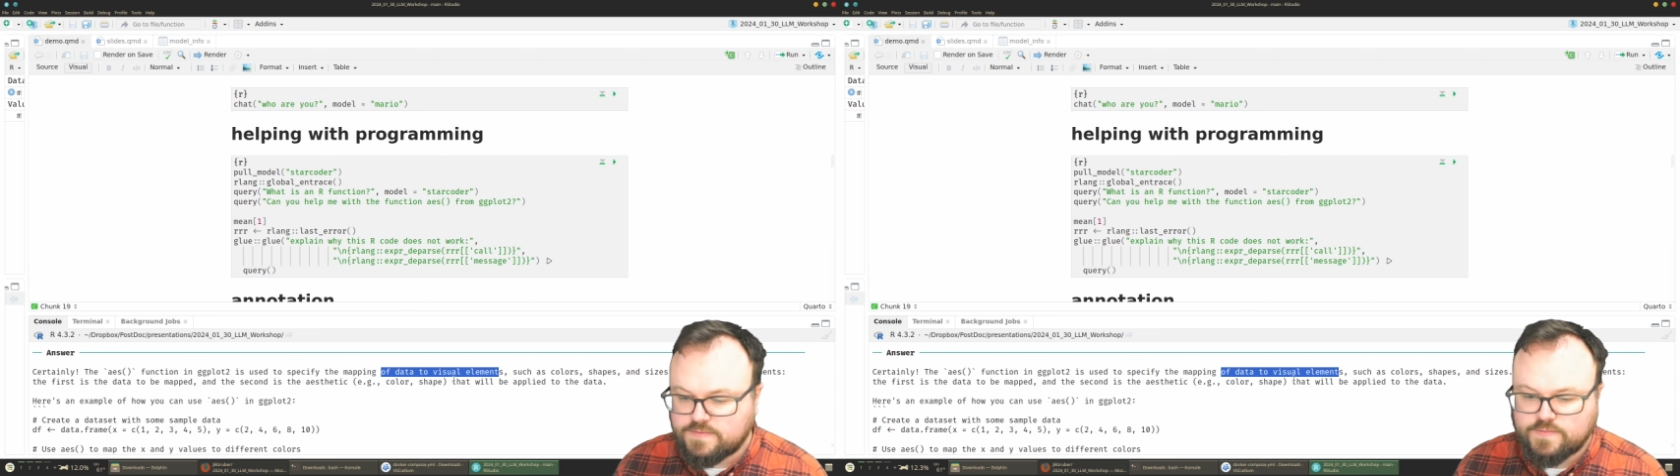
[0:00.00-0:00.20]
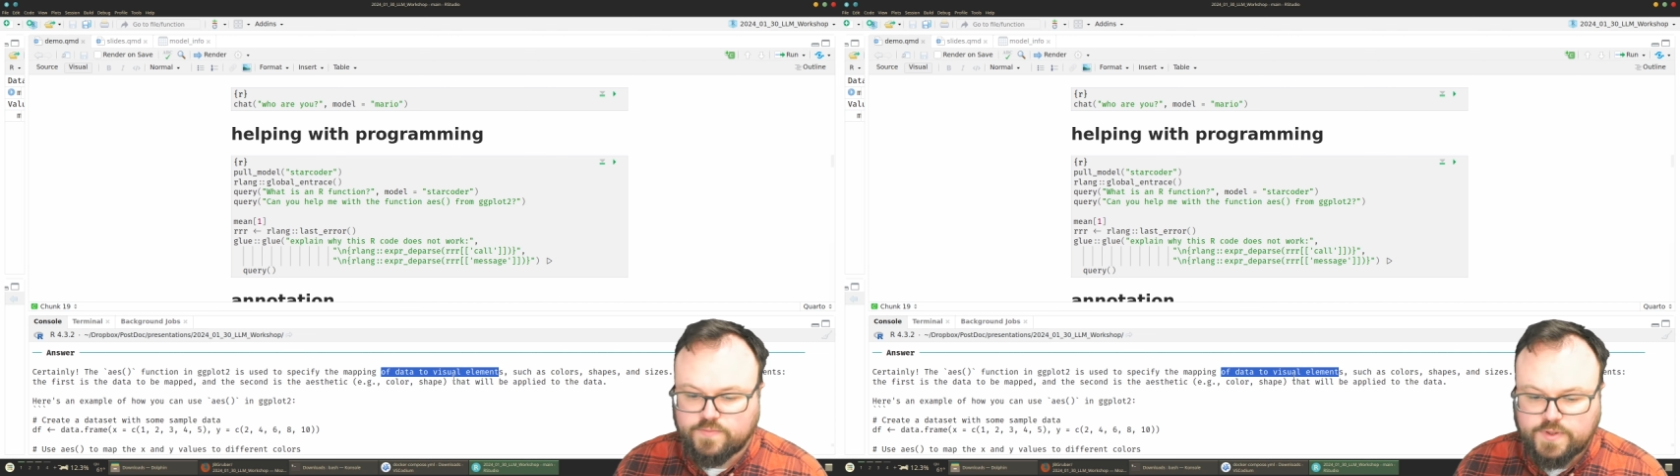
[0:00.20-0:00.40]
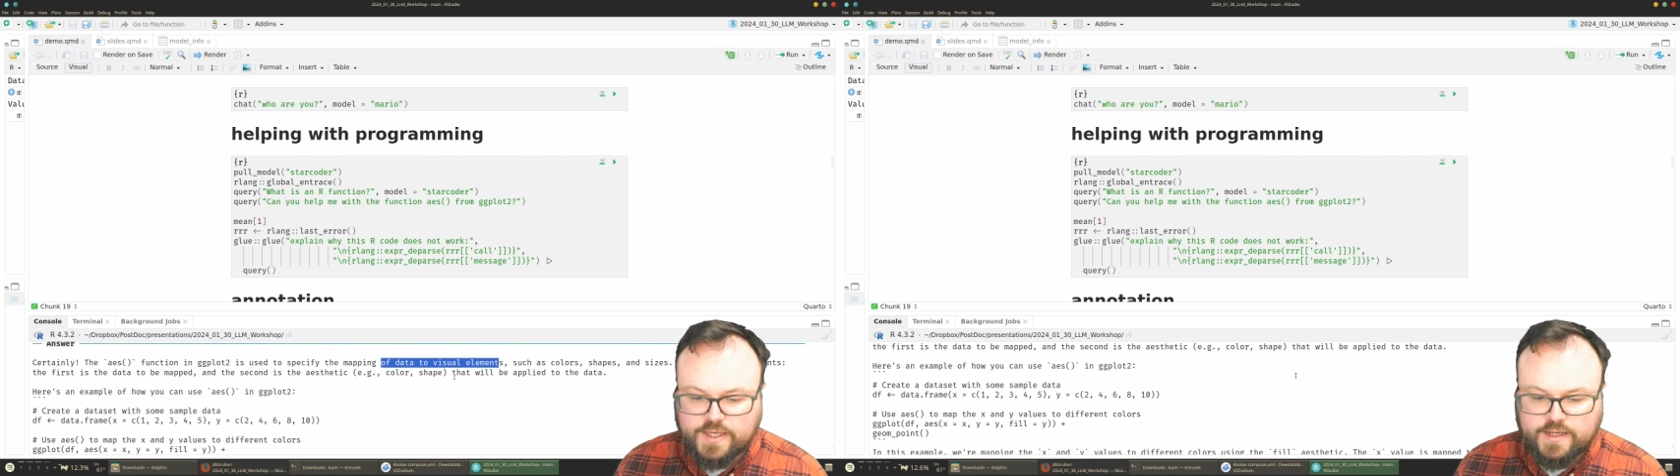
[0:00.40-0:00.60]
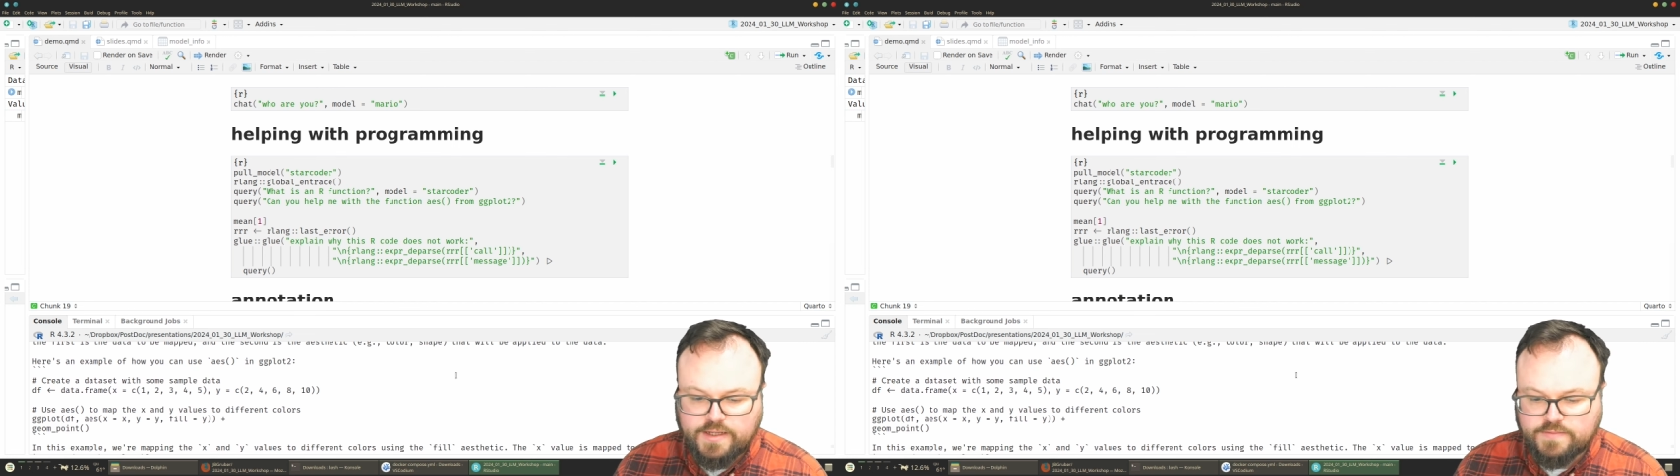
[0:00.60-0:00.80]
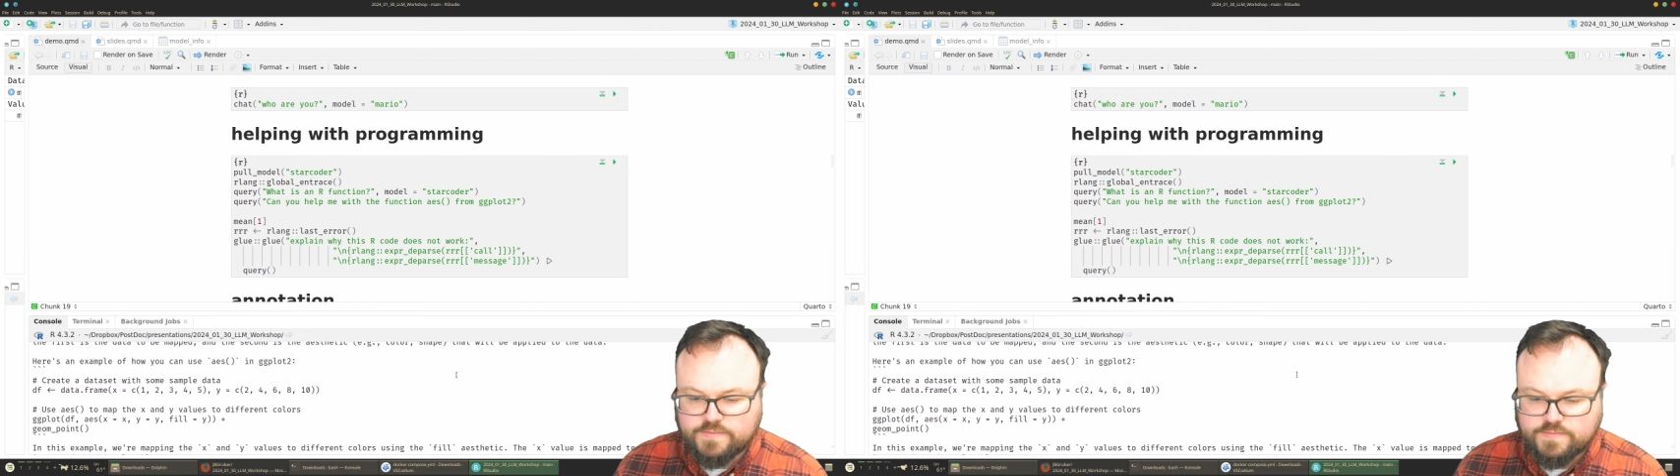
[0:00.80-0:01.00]

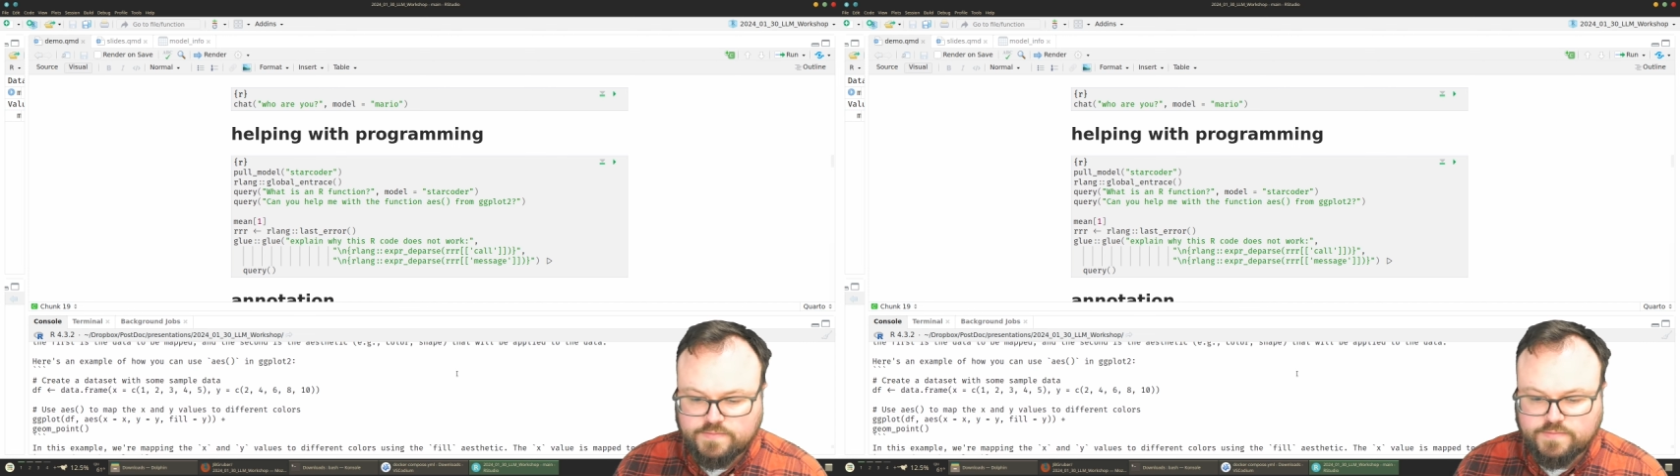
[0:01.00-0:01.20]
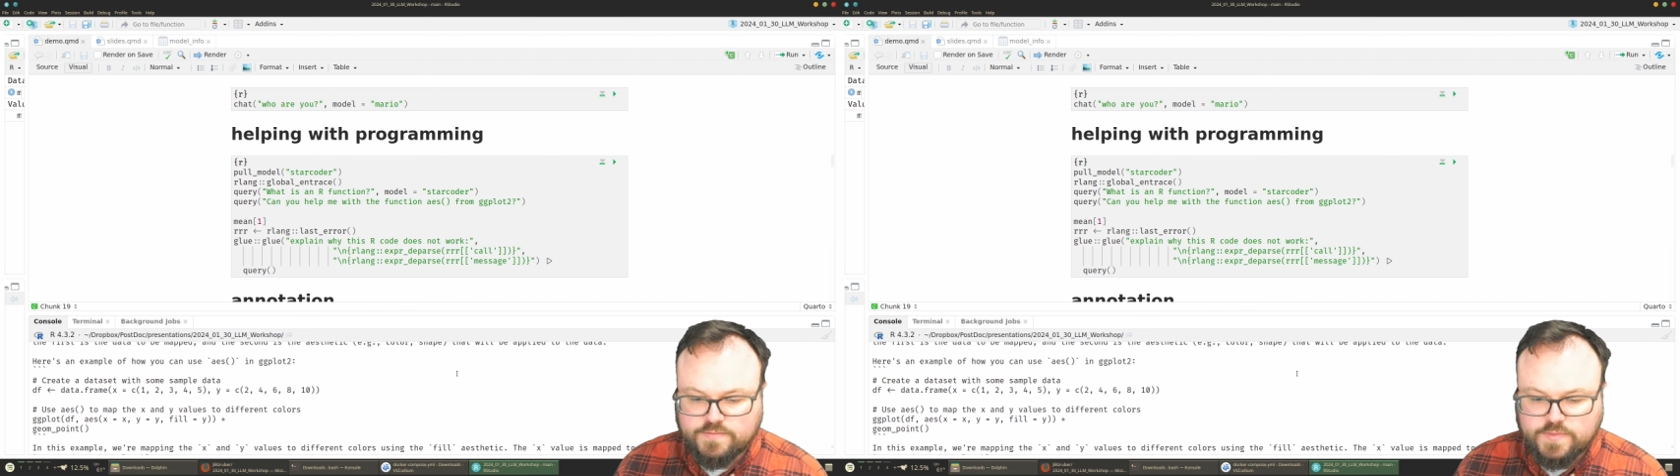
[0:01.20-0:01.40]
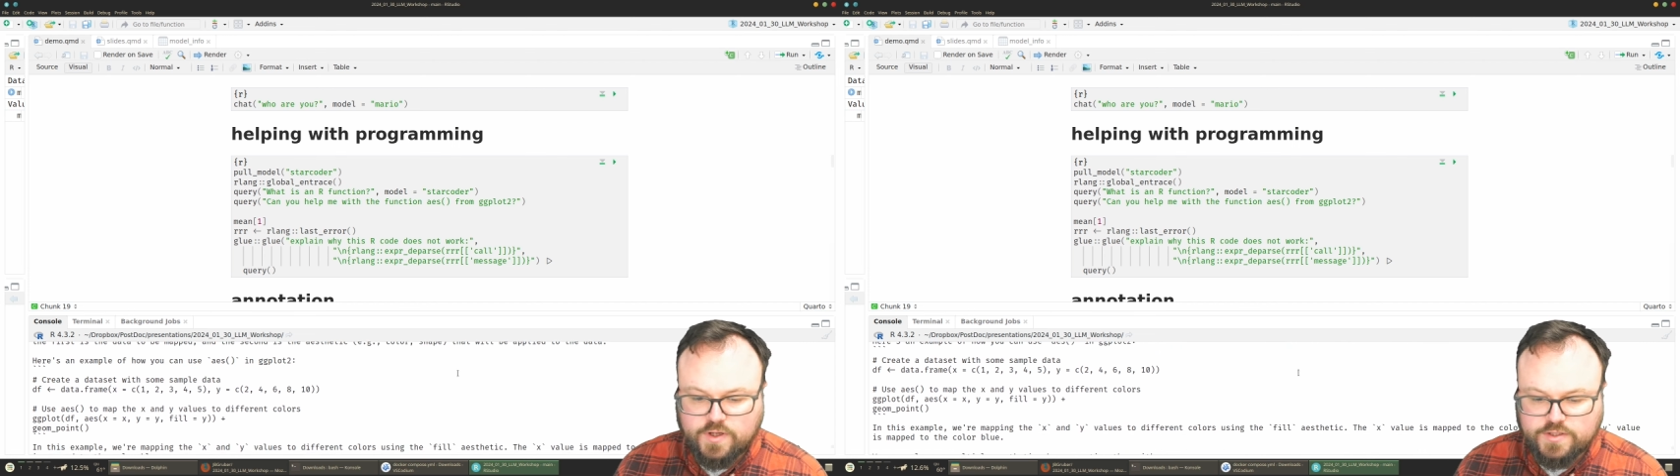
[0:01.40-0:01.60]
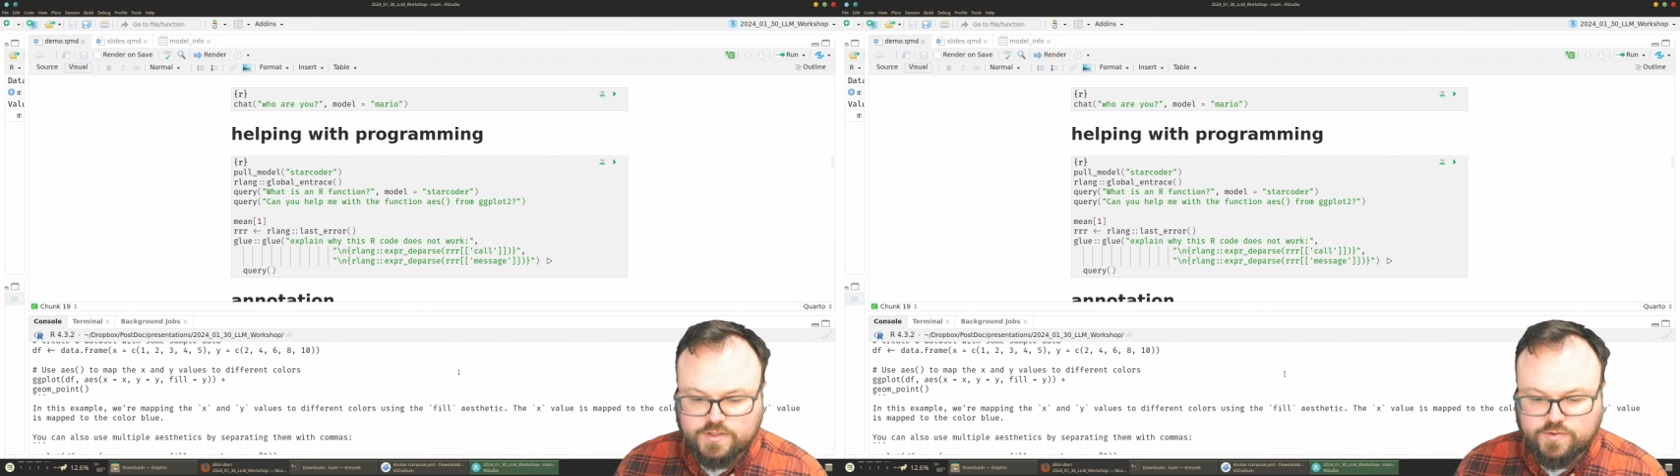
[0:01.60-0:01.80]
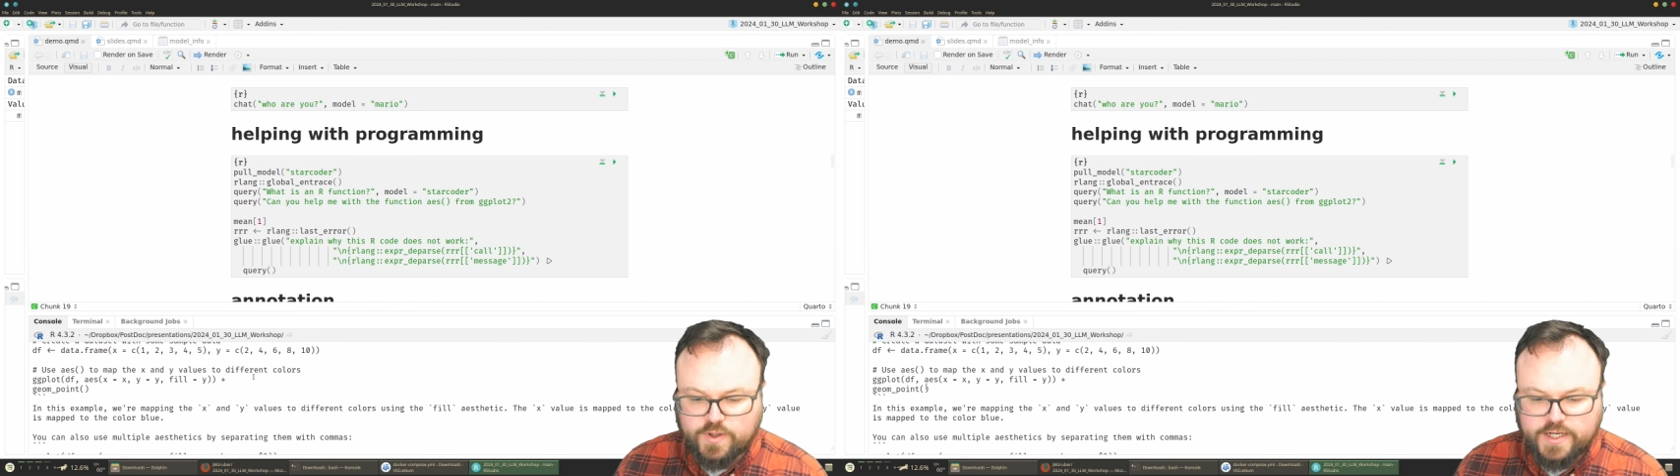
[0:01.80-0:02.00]
Yeah, not
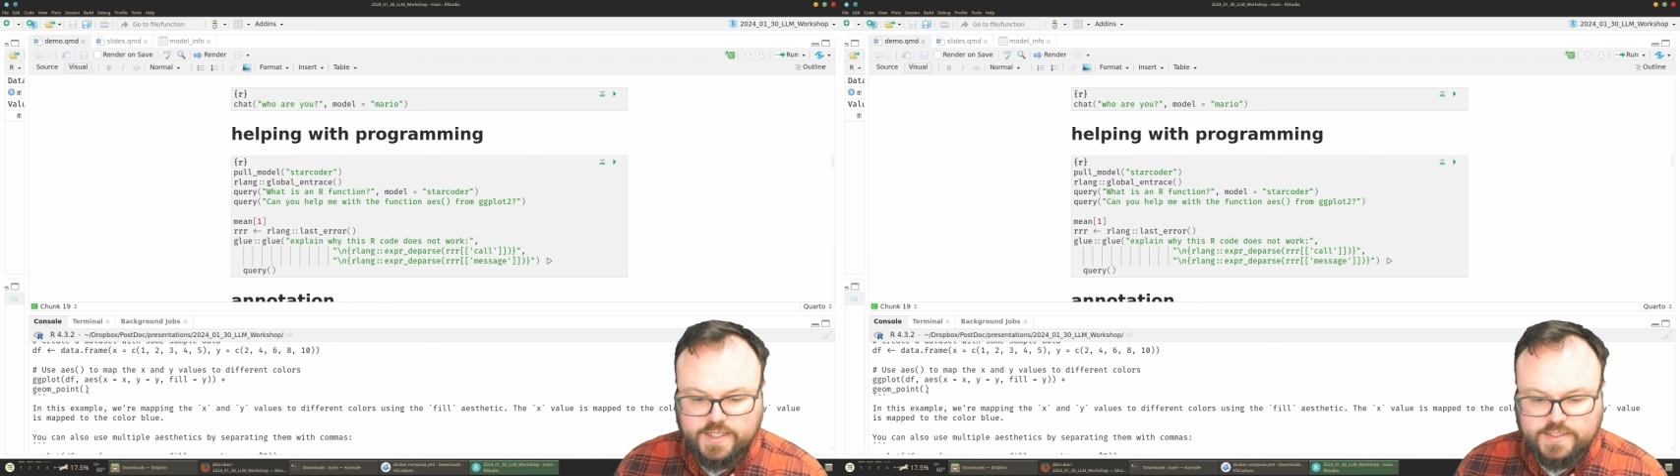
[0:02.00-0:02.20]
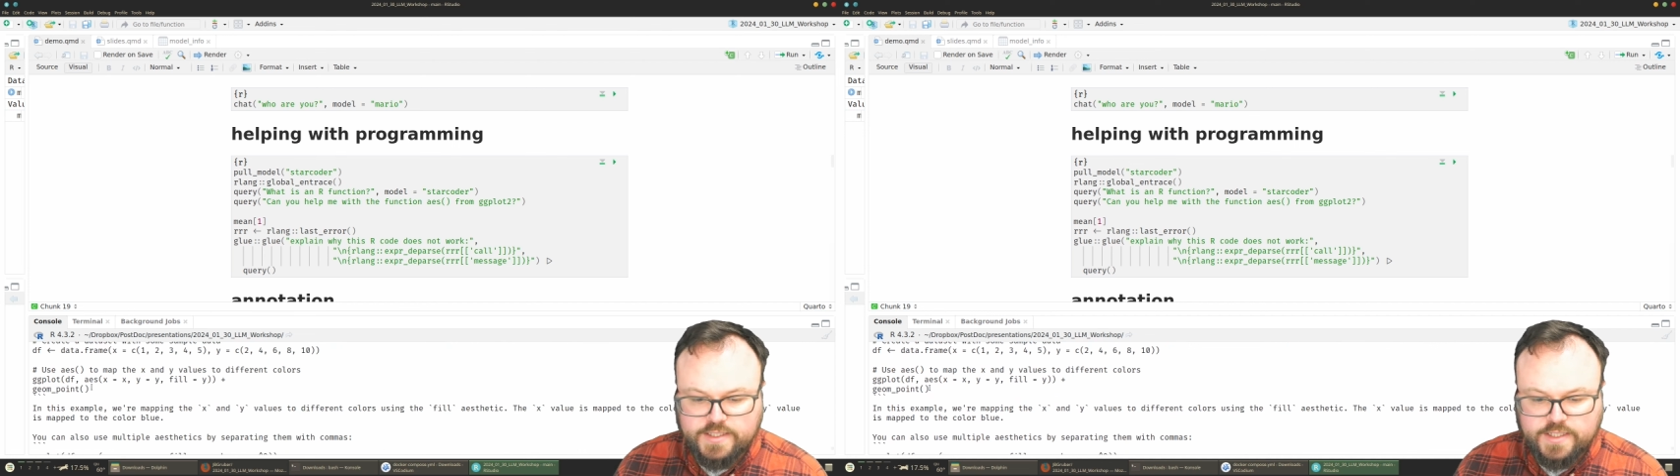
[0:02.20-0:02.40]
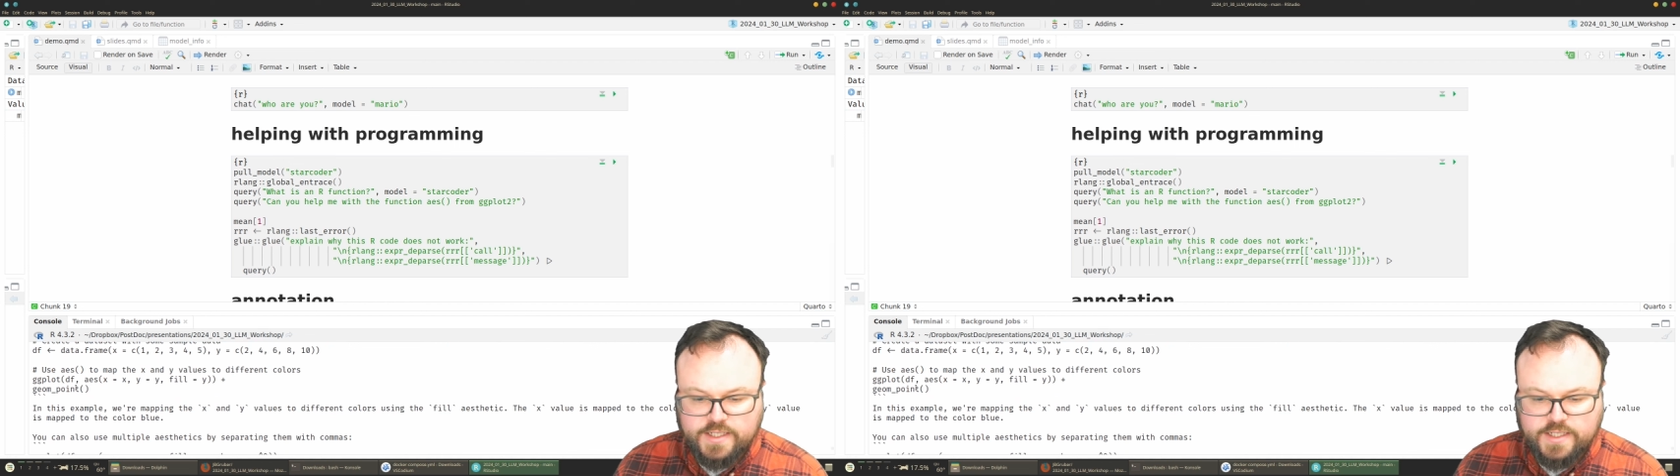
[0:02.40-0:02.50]
quite.